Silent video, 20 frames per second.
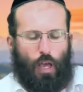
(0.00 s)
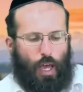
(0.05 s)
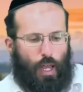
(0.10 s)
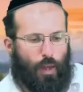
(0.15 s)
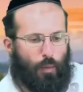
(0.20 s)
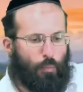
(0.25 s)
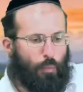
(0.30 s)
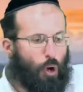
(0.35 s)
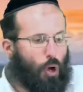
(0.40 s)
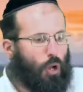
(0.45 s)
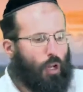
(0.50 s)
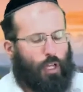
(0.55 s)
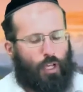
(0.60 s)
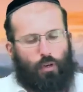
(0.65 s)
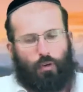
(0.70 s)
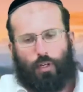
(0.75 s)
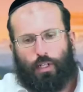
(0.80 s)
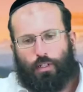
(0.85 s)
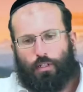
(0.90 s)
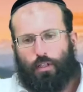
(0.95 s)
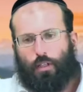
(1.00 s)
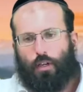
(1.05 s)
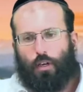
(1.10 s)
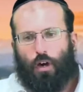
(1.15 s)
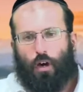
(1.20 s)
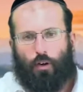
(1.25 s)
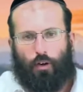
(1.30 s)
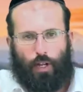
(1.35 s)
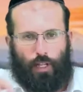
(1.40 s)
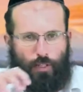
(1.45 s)
and they're pulling you into the
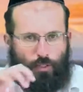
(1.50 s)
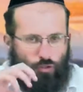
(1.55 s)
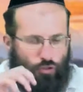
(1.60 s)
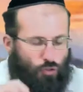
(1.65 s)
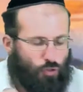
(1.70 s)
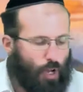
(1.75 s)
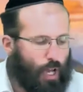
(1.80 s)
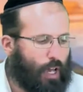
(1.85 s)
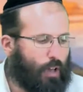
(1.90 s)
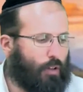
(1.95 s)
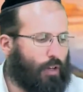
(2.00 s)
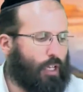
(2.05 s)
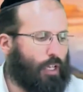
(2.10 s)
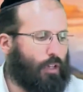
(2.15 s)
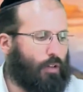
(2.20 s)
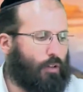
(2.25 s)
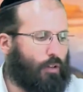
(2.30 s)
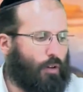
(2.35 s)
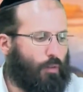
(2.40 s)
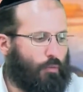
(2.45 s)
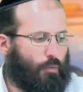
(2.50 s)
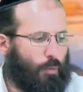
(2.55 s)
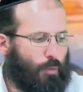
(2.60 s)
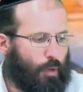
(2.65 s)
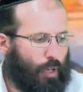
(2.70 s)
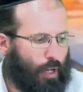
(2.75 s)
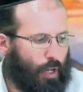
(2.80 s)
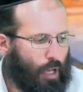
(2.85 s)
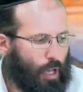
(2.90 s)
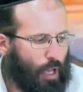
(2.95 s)
current and drowning you, God
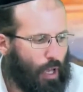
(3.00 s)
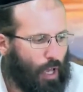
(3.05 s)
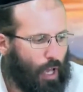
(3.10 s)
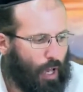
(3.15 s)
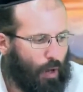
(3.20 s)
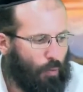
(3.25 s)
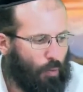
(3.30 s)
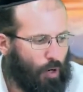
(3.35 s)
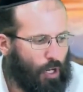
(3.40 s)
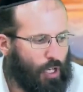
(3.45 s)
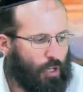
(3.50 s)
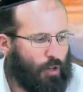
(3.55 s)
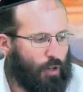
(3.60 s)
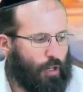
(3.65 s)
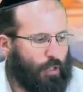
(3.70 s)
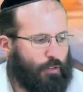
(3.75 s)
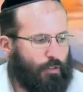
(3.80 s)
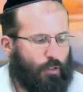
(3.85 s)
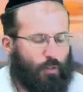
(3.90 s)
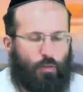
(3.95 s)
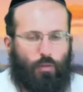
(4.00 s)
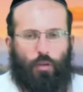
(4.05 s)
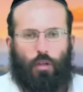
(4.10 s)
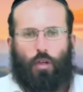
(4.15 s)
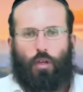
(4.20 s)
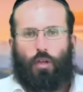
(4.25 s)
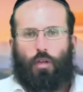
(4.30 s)
forbid. And what do you got to do?